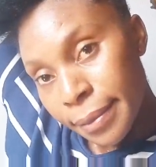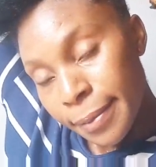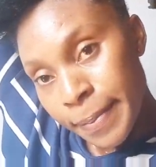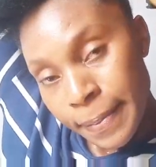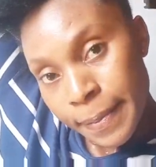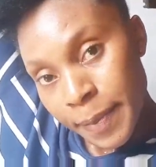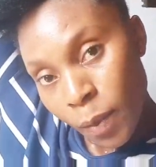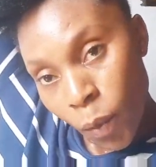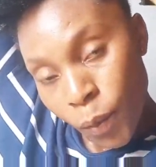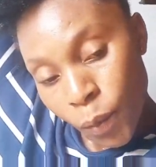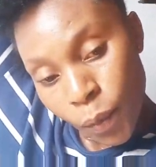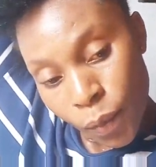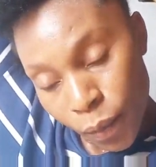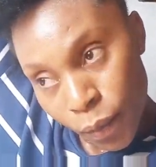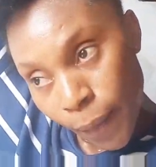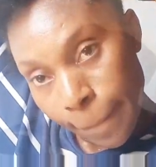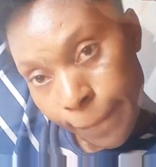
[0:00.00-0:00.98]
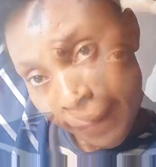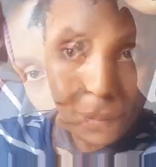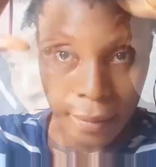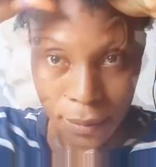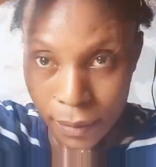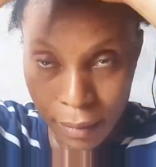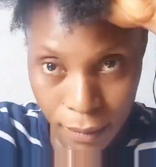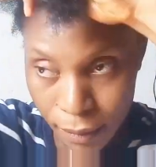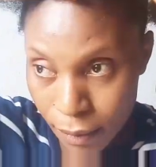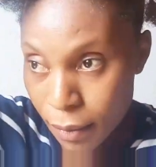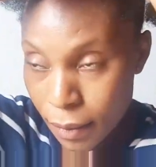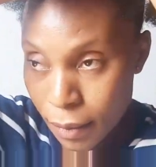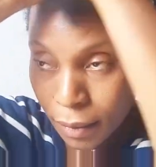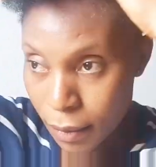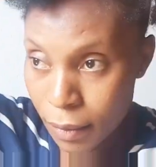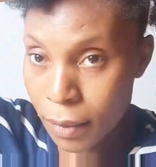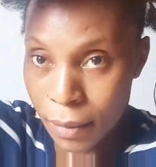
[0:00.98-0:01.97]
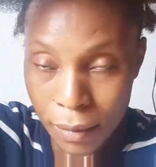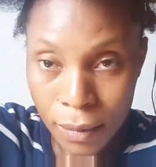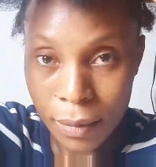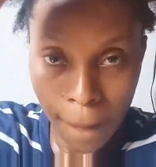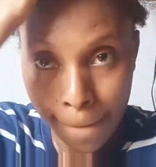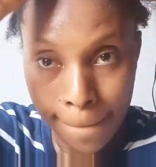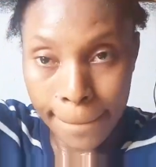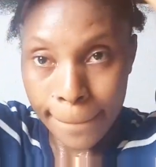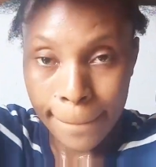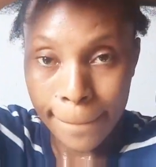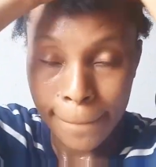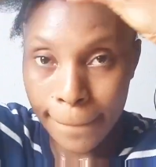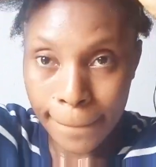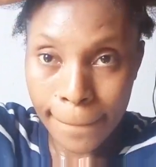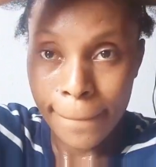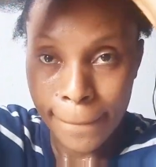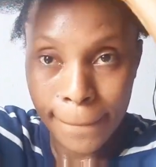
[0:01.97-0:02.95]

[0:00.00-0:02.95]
I took the supermarket flyers from the